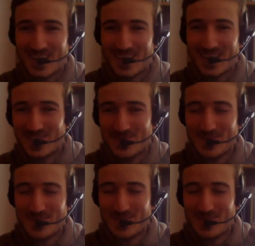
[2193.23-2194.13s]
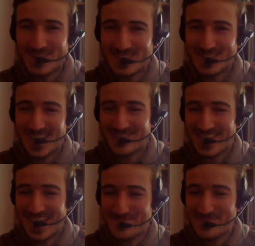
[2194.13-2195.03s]
not gonna like that, Jono. You
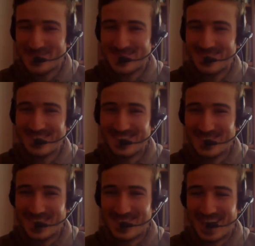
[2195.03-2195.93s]
probably want a salary cap.